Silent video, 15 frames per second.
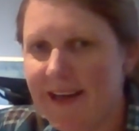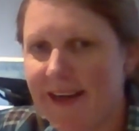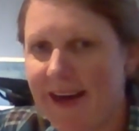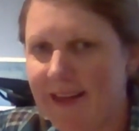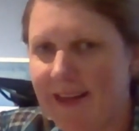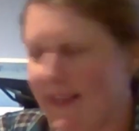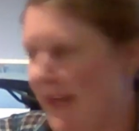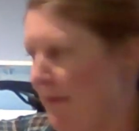
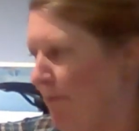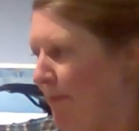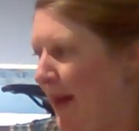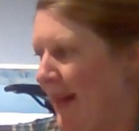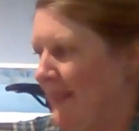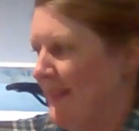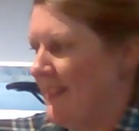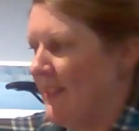a light
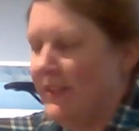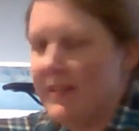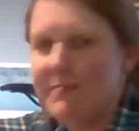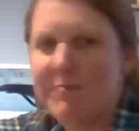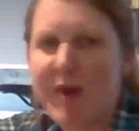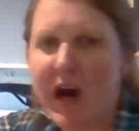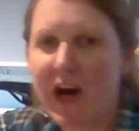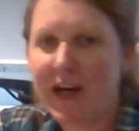pencil and
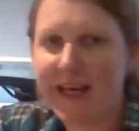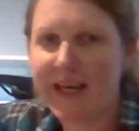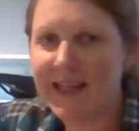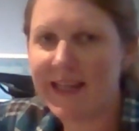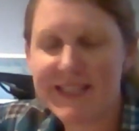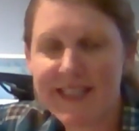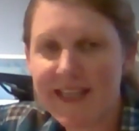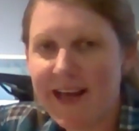mark
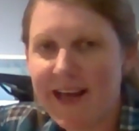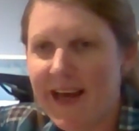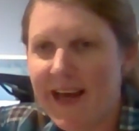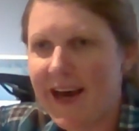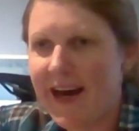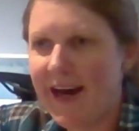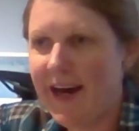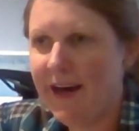it.
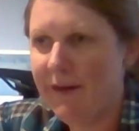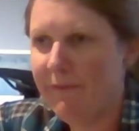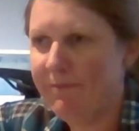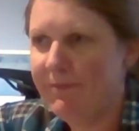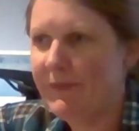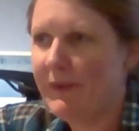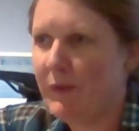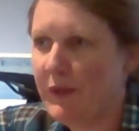
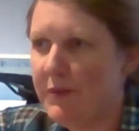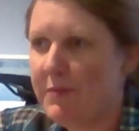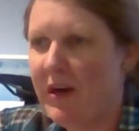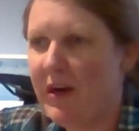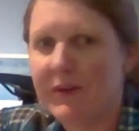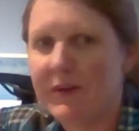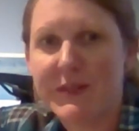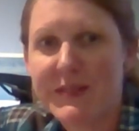Well, your
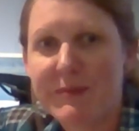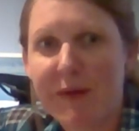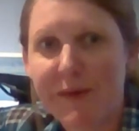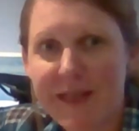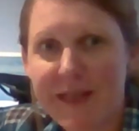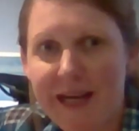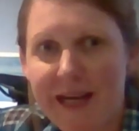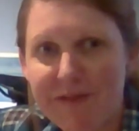partner was
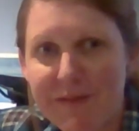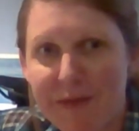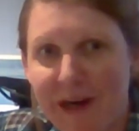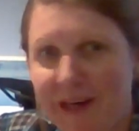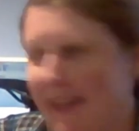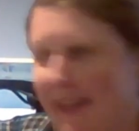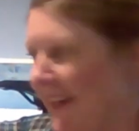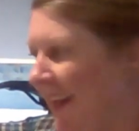probably going to have to
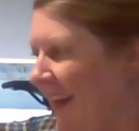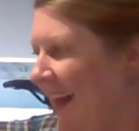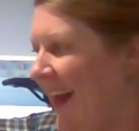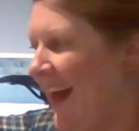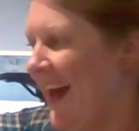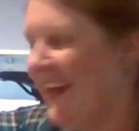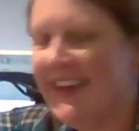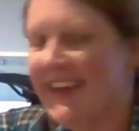mark it,
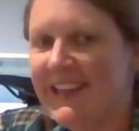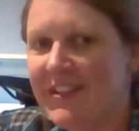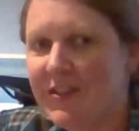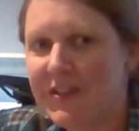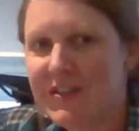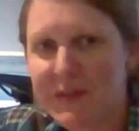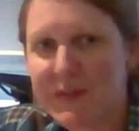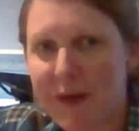and then you
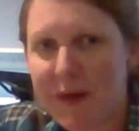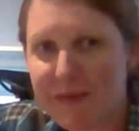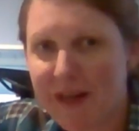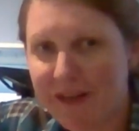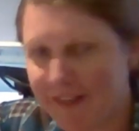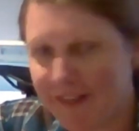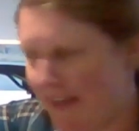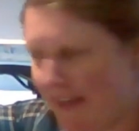can just wipe it
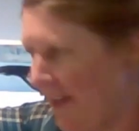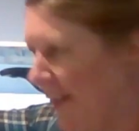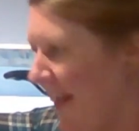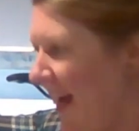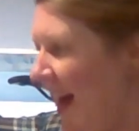off later.